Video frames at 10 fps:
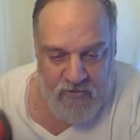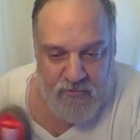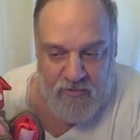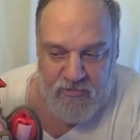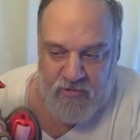
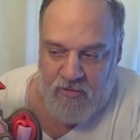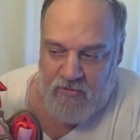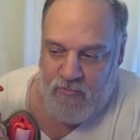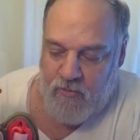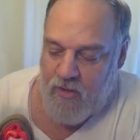Especially
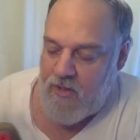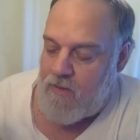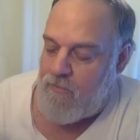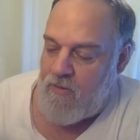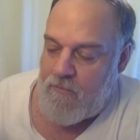this one. I
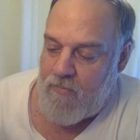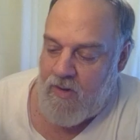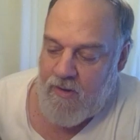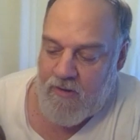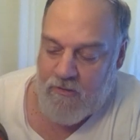keep in the
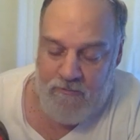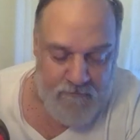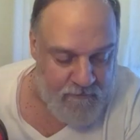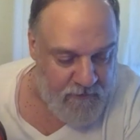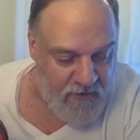bag.
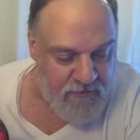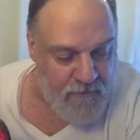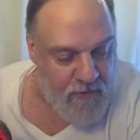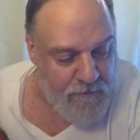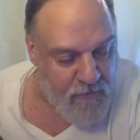That's
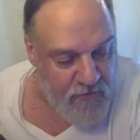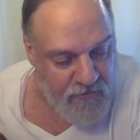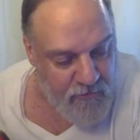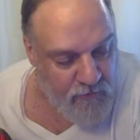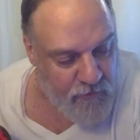my
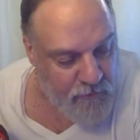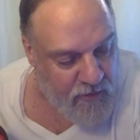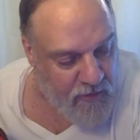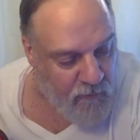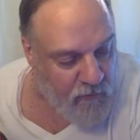personal, no
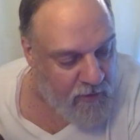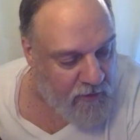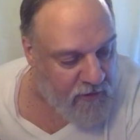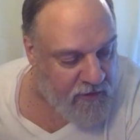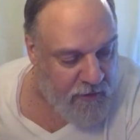matter what.
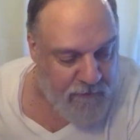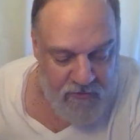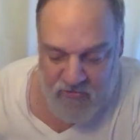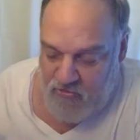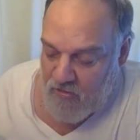Keep
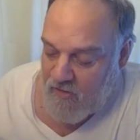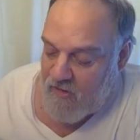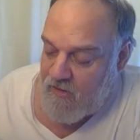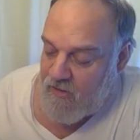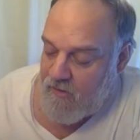it
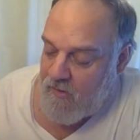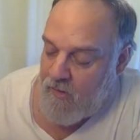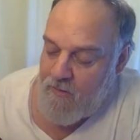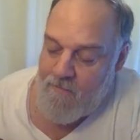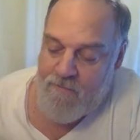clean.
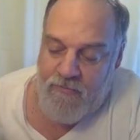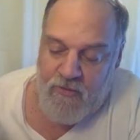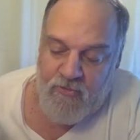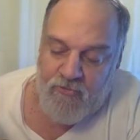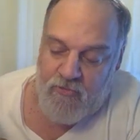
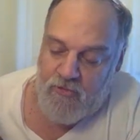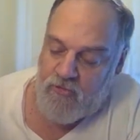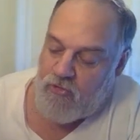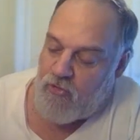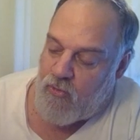These are the
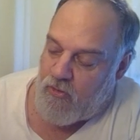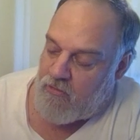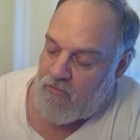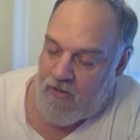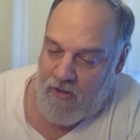2 quick
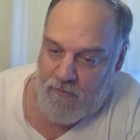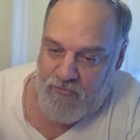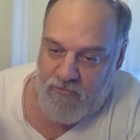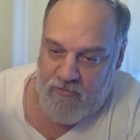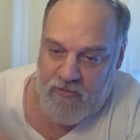
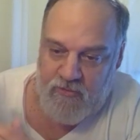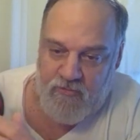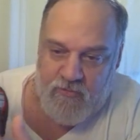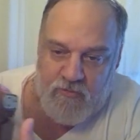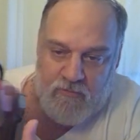grabs.
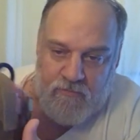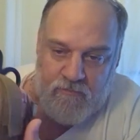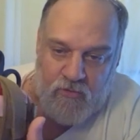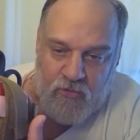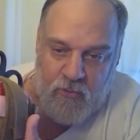These 2
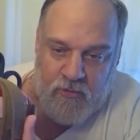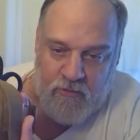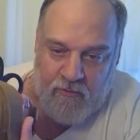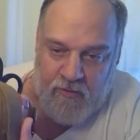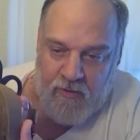quick
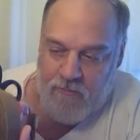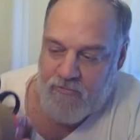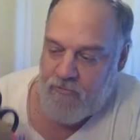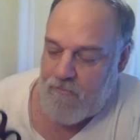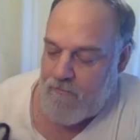grabs.